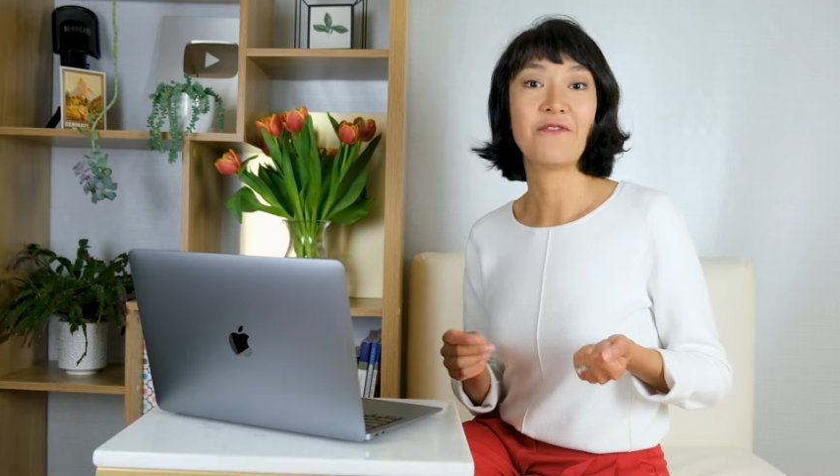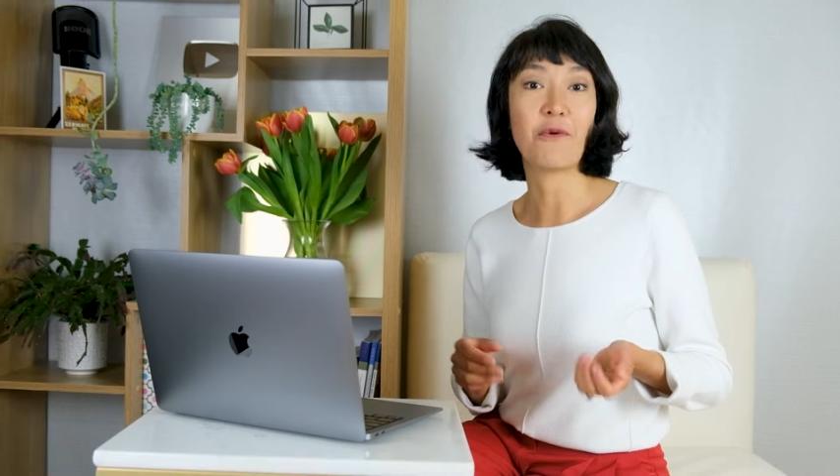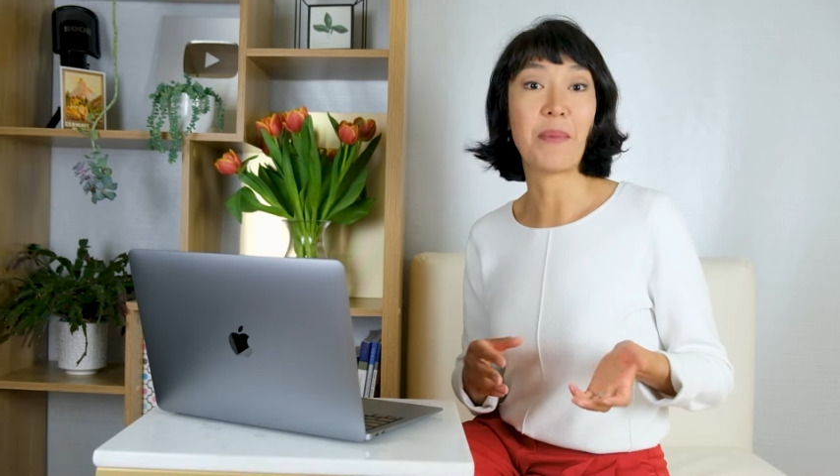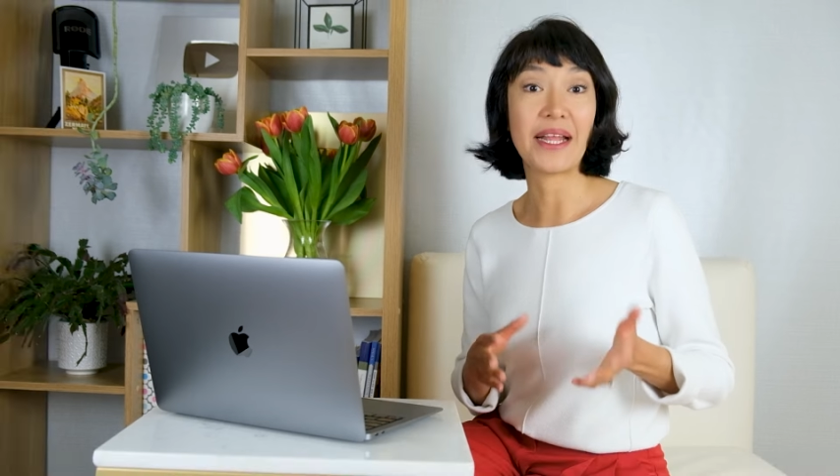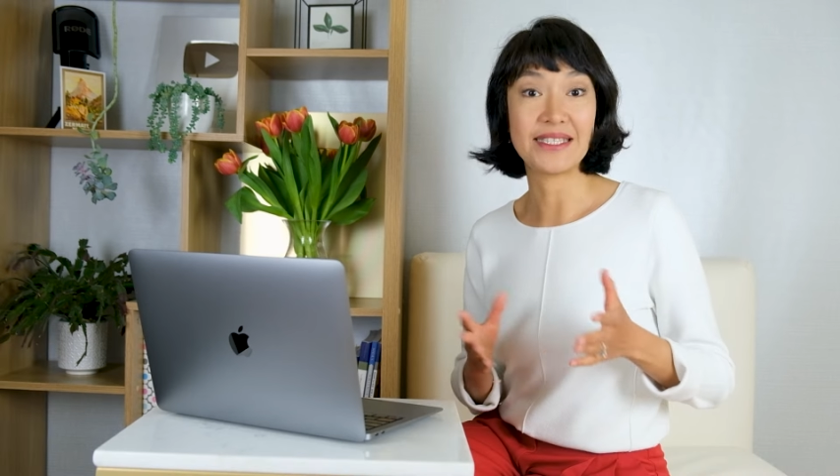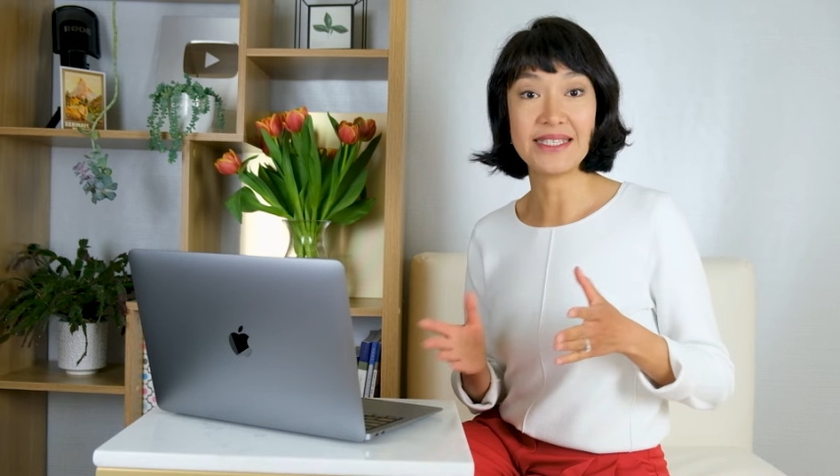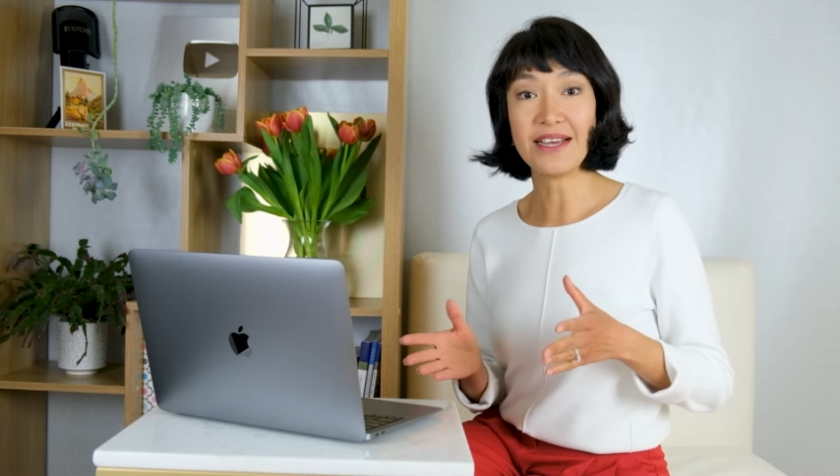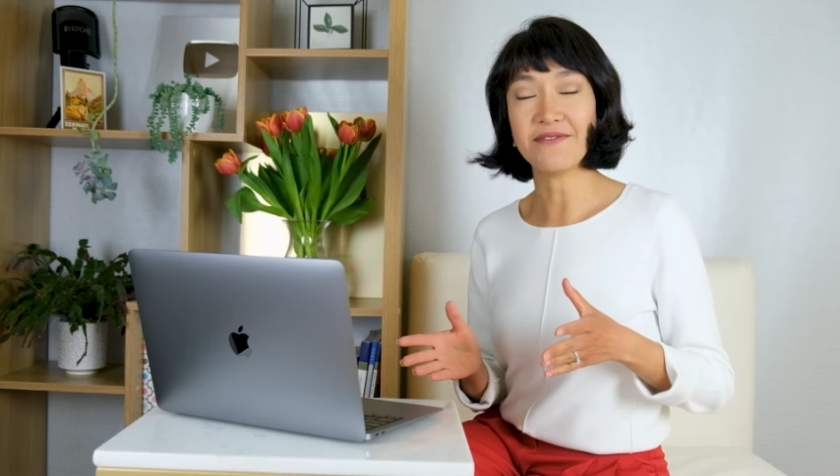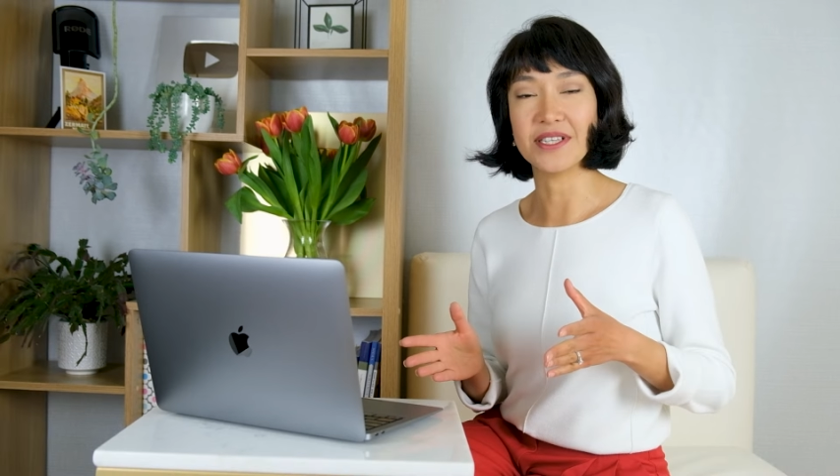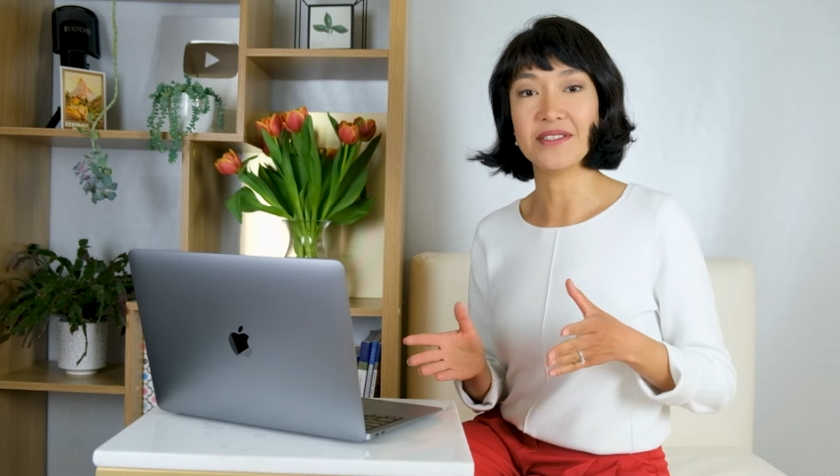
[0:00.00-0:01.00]
For band
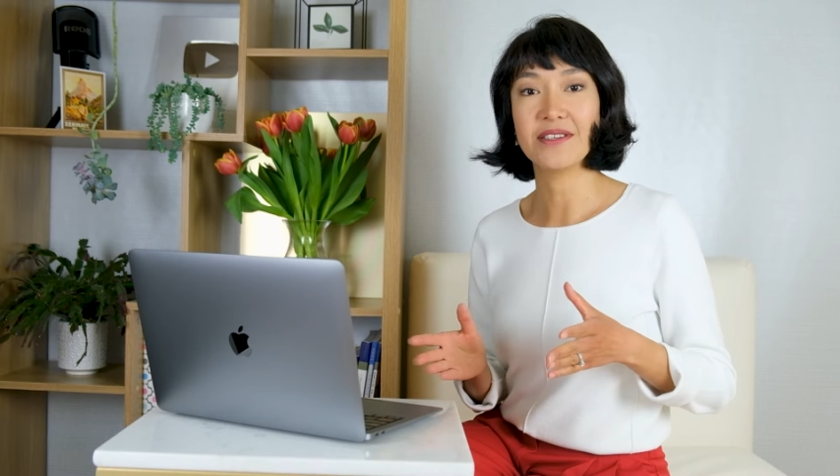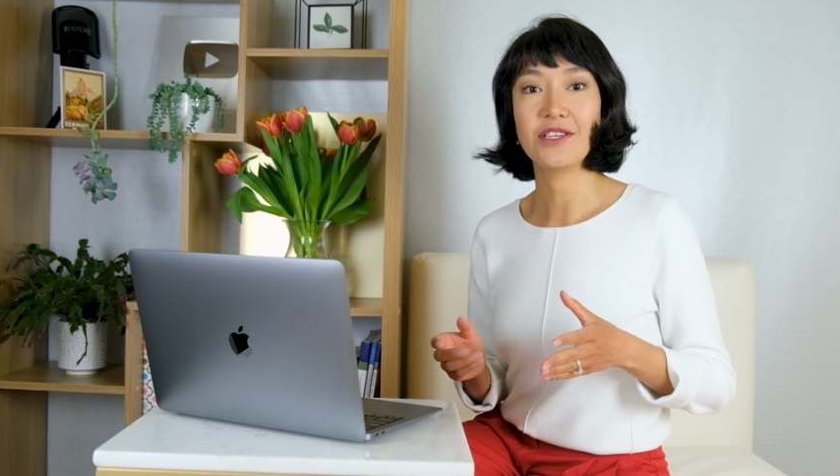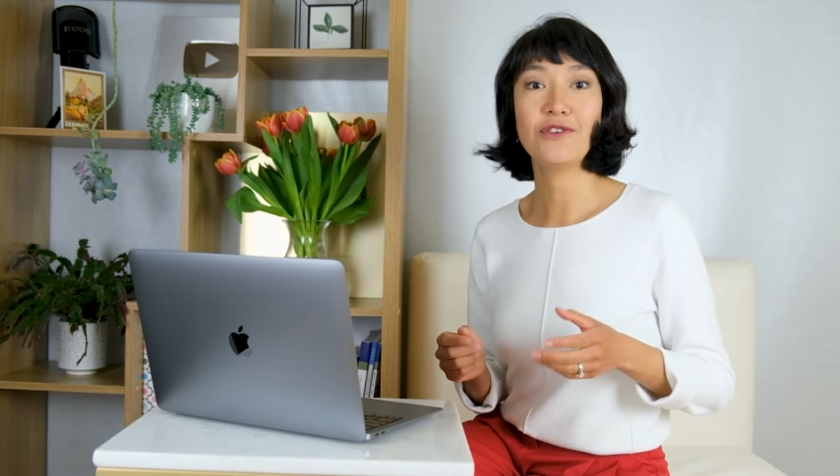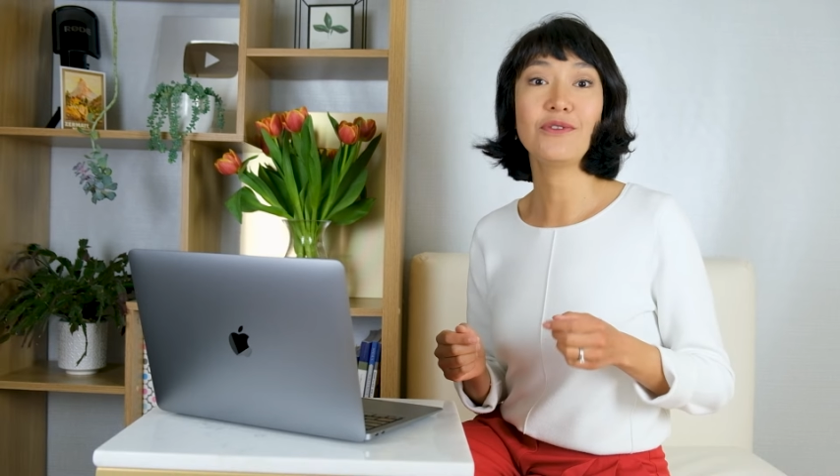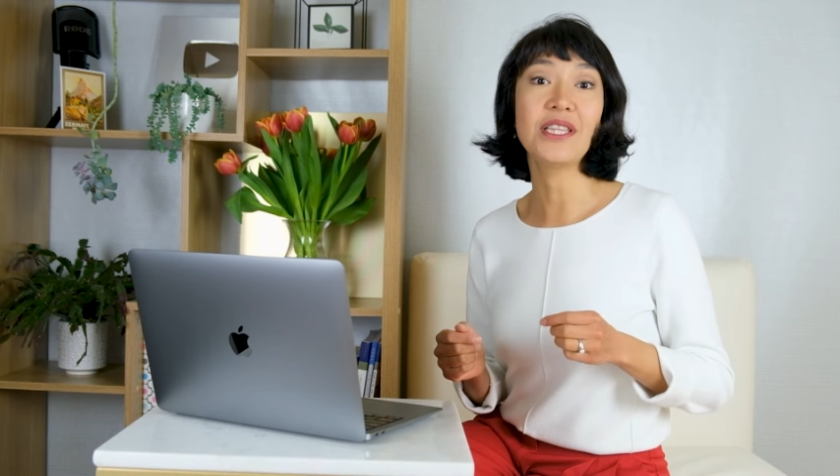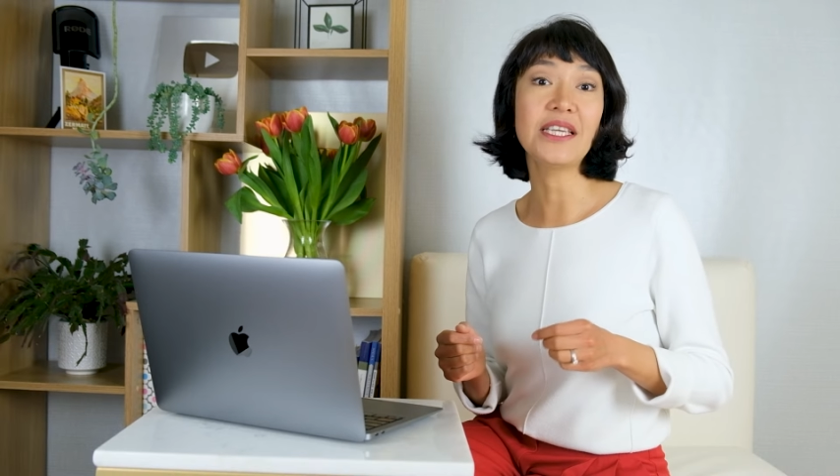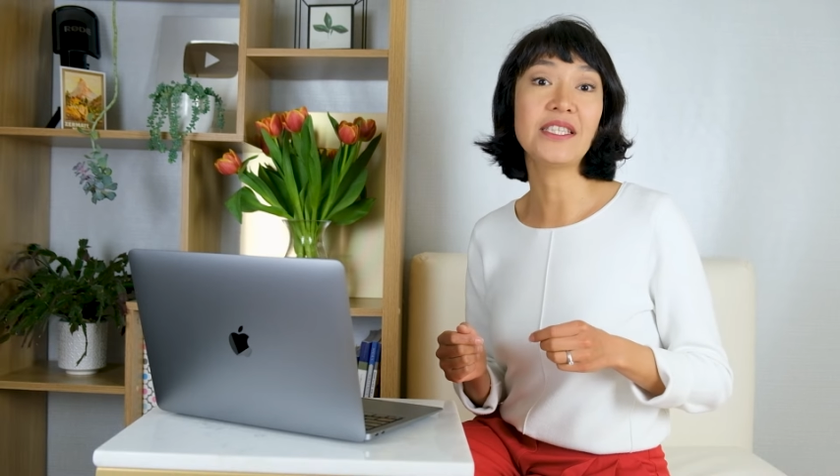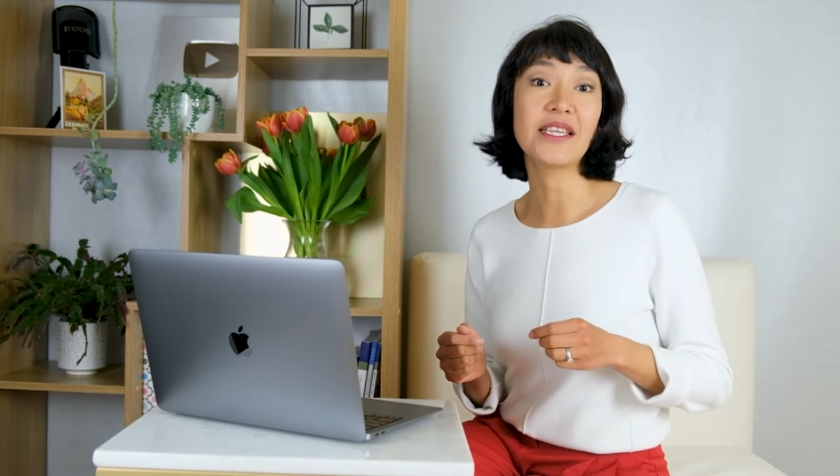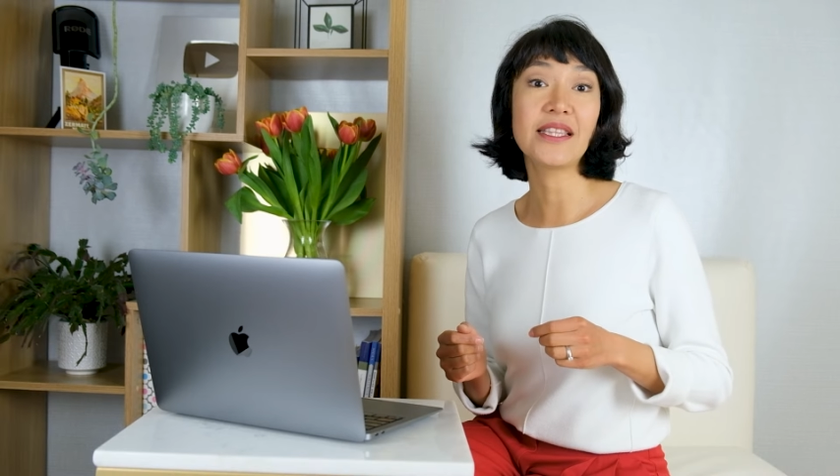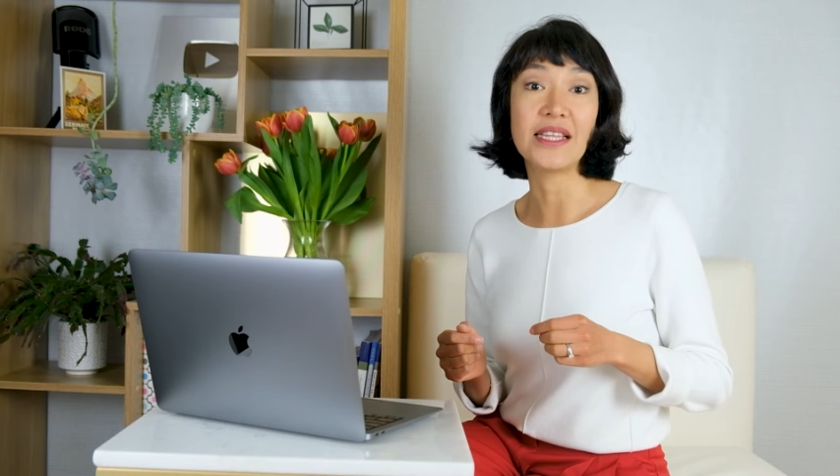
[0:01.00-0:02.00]
7, you need
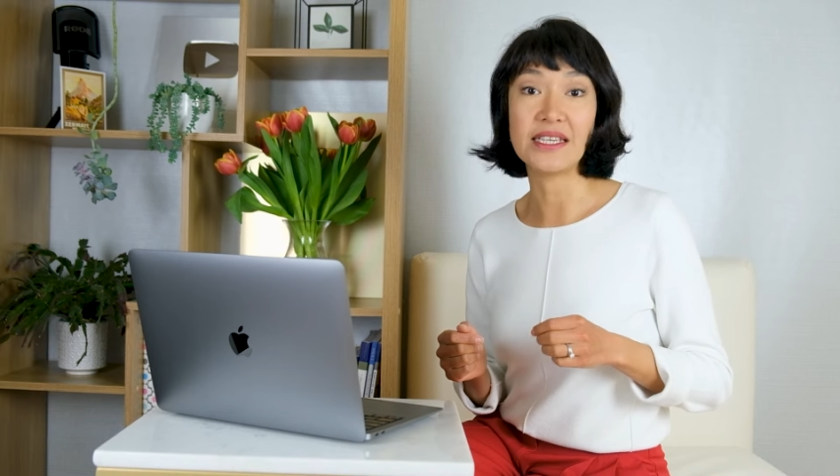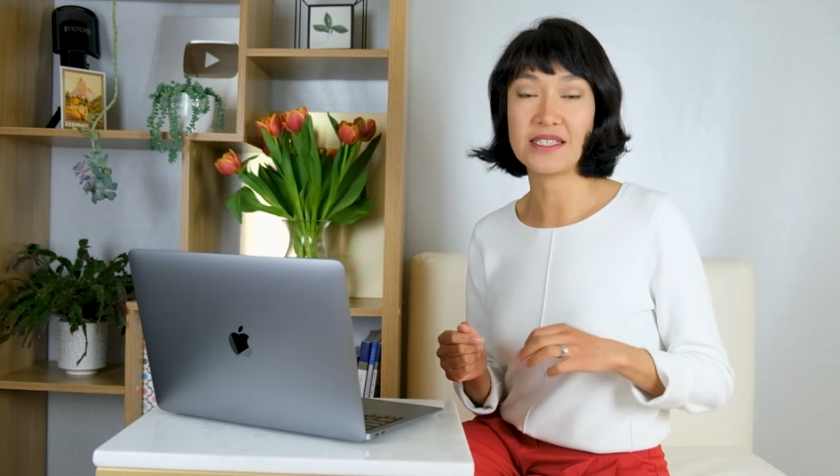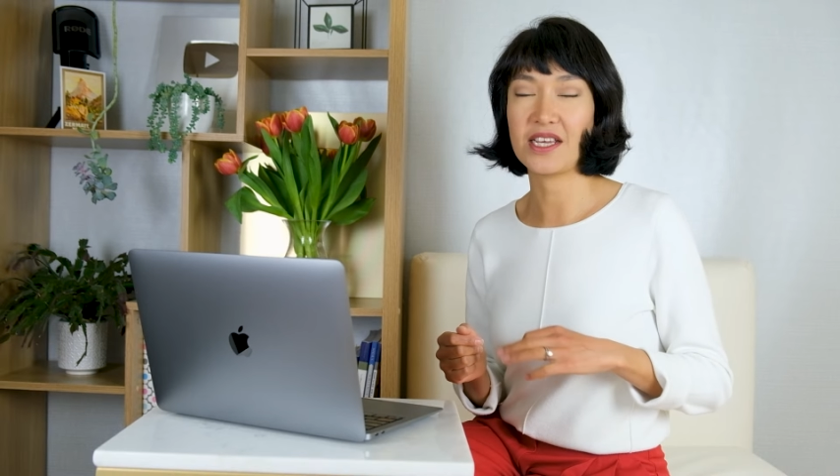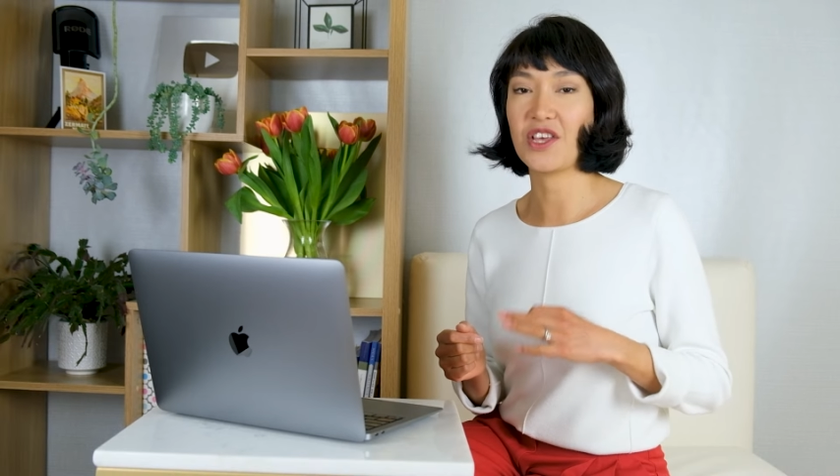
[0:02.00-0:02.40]
at least